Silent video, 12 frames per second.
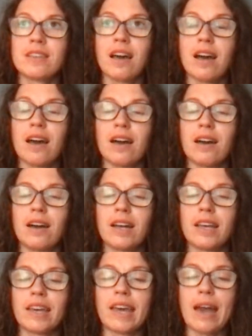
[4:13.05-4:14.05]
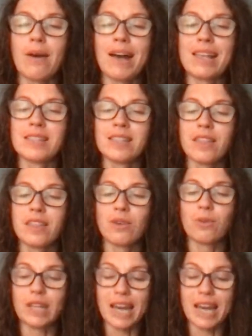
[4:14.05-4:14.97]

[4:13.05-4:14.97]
cacao has a thing called